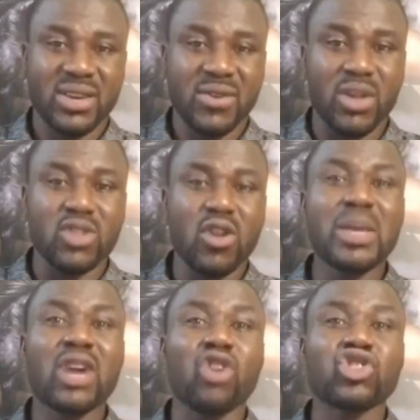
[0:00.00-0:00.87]
will not
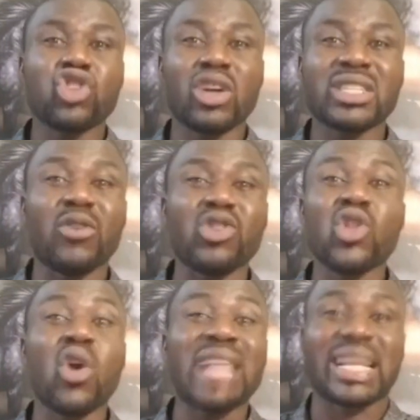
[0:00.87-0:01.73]
be constructive or
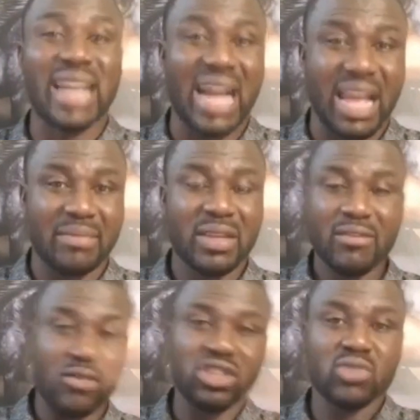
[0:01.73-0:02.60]
not their time
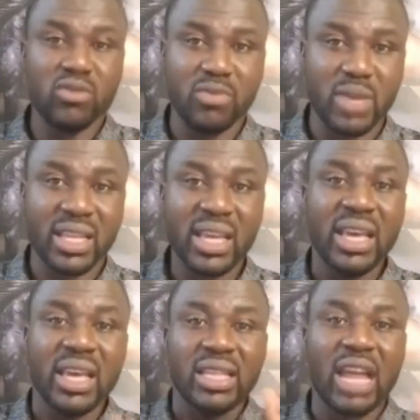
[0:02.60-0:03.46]
for this movement.
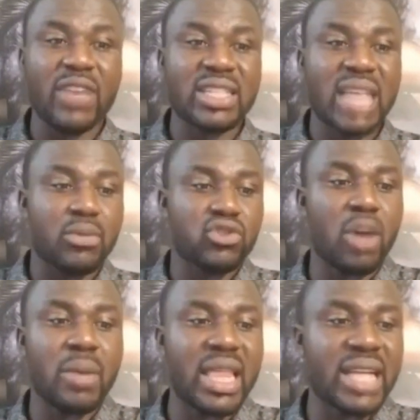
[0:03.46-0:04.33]
Take, for example,
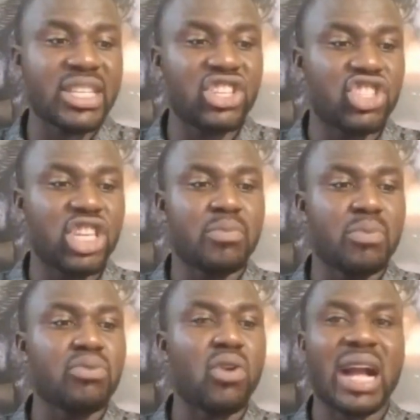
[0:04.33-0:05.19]
somebody like this
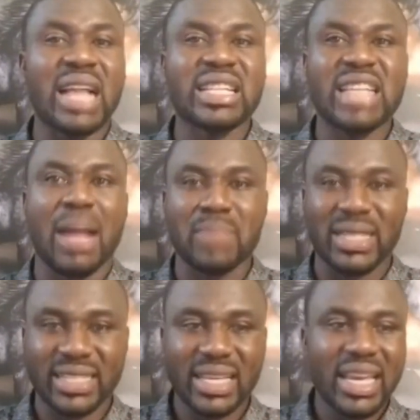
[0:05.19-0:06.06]
sheep broker
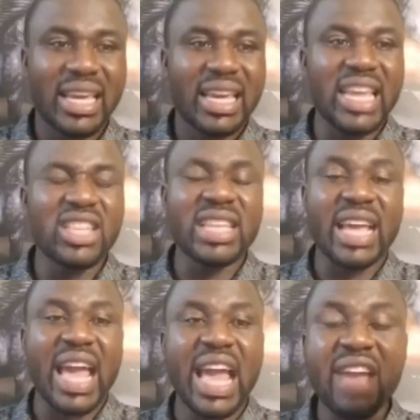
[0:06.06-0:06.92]
Nambis. He not
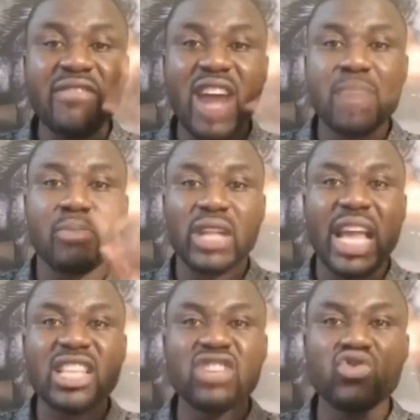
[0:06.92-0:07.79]
ever report
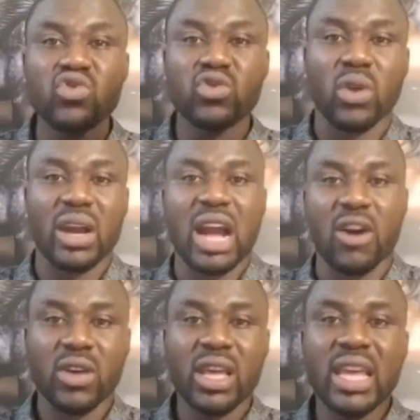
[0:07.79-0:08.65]
any news for
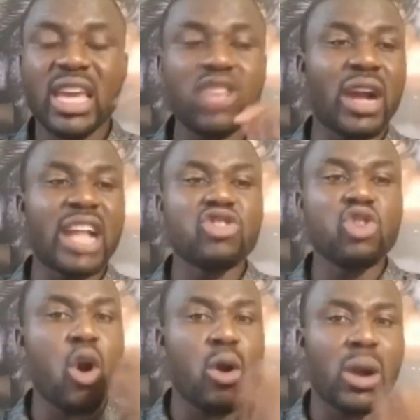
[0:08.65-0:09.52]
ground. He not get
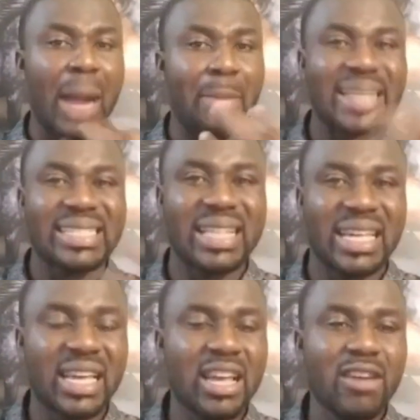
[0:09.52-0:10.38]
no
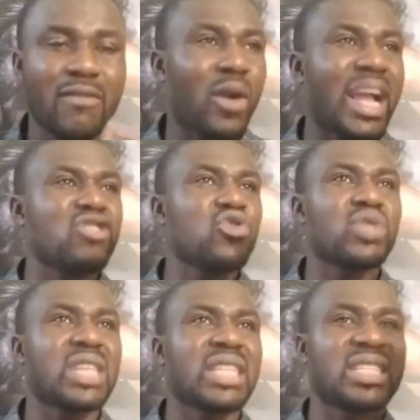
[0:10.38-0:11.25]
capacity for getting
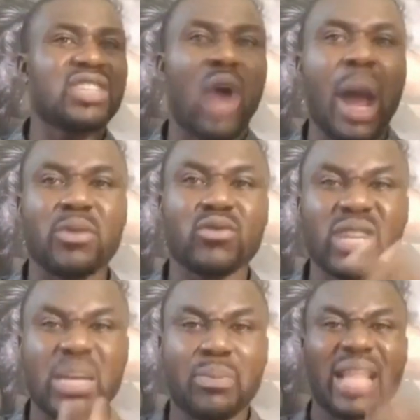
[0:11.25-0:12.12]
news, say this thing don't happen.
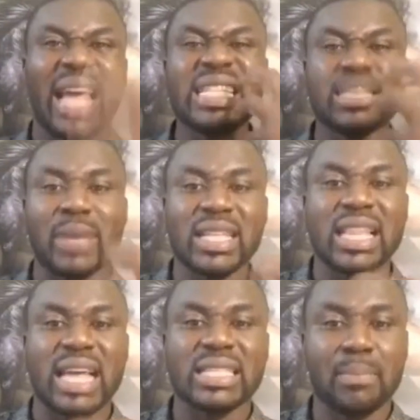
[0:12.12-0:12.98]
Report that
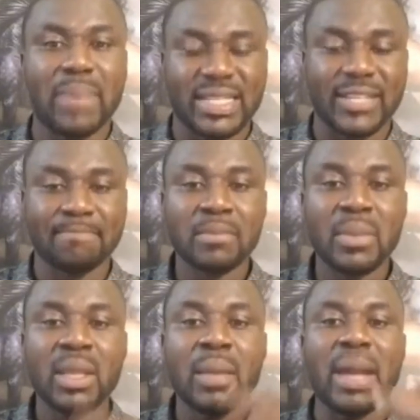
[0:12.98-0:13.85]
independently as a person.
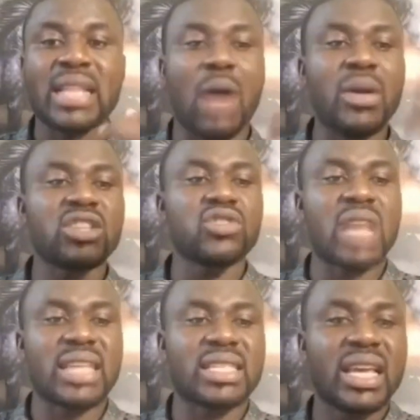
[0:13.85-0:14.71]
But now what he's
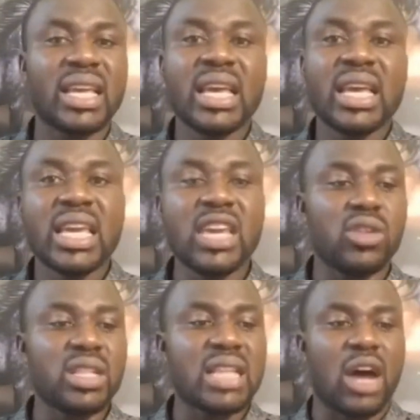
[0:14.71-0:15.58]
doing, I say, he
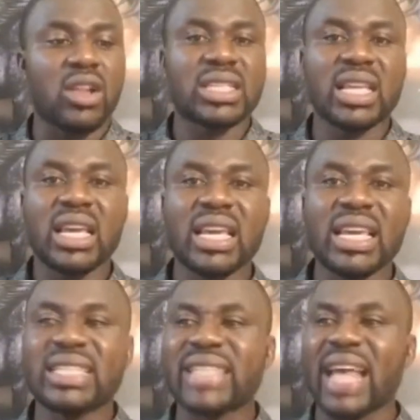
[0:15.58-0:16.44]
only then I always say,
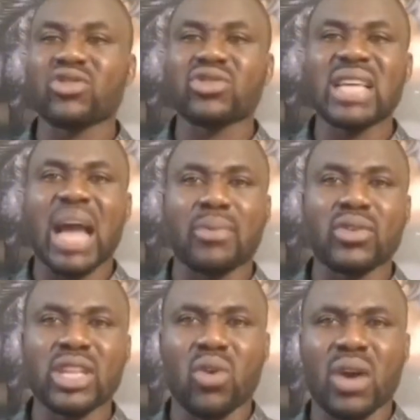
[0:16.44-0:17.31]
each time something
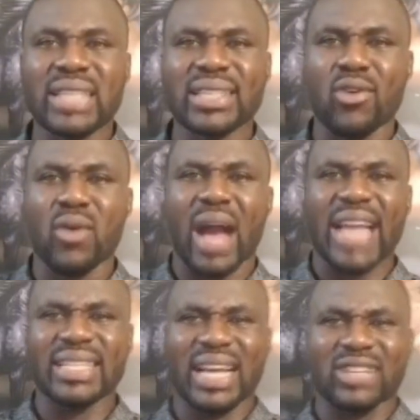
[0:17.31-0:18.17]
happens, he won't say, oh,
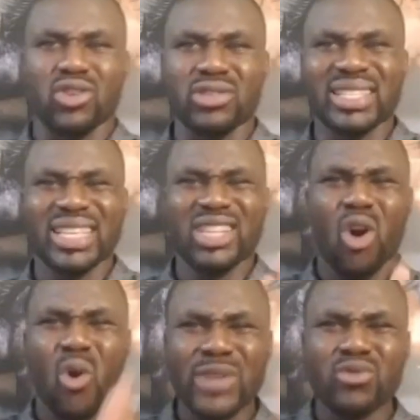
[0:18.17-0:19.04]
IG has done this. It
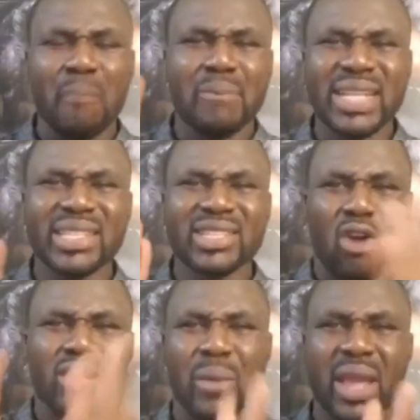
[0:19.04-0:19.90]
always won't
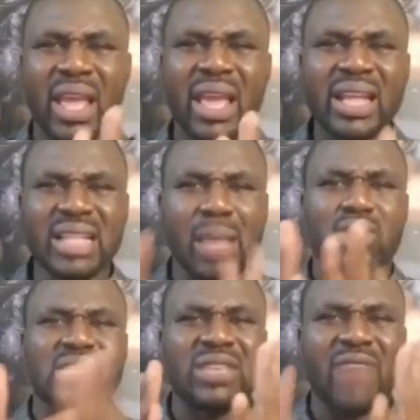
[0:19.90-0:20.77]
talk the way they
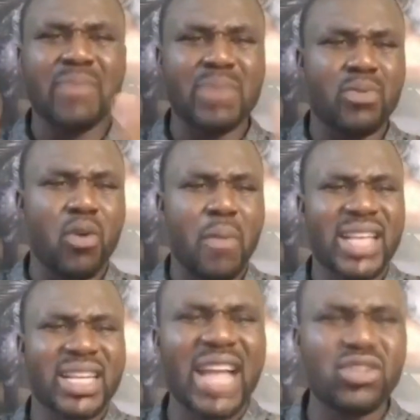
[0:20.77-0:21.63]
must divide people by
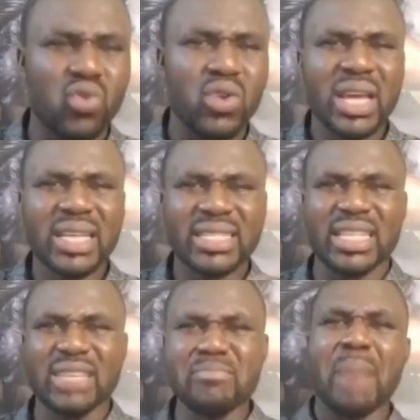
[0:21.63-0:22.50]
trying to say
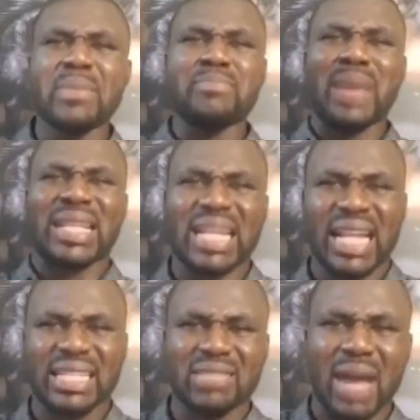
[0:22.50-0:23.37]
this man be better
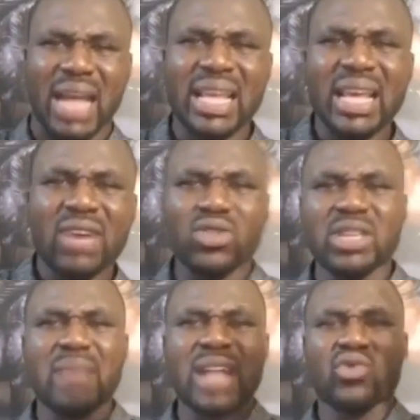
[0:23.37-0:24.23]
than this man, or
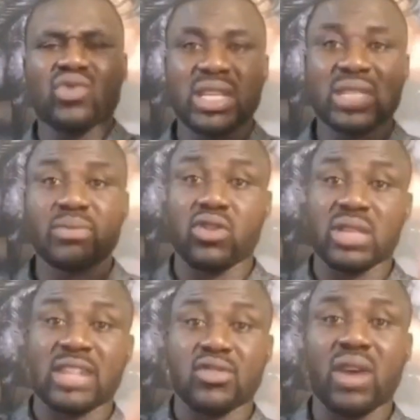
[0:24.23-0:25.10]
this man do this, because
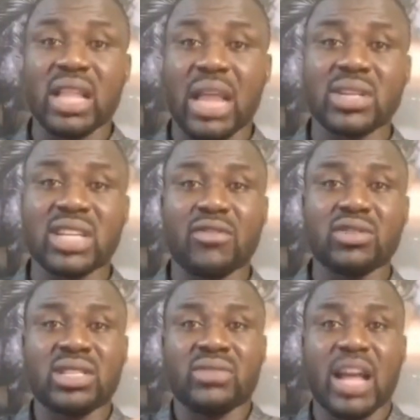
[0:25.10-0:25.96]
I'm talking that way they try to
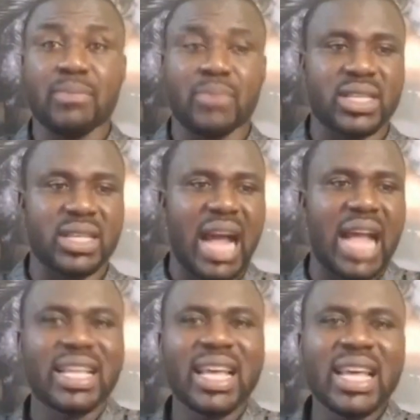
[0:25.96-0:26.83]
divide persons.
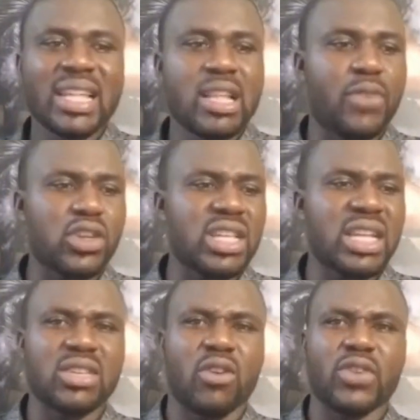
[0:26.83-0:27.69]
And the
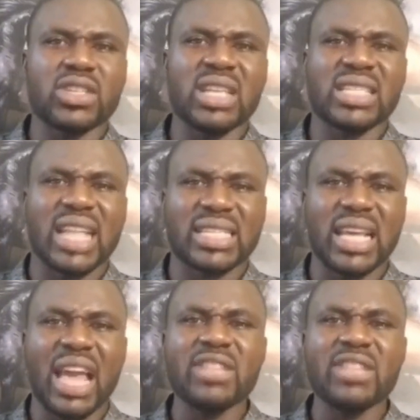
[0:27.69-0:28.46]
unfortunate thing I say, even the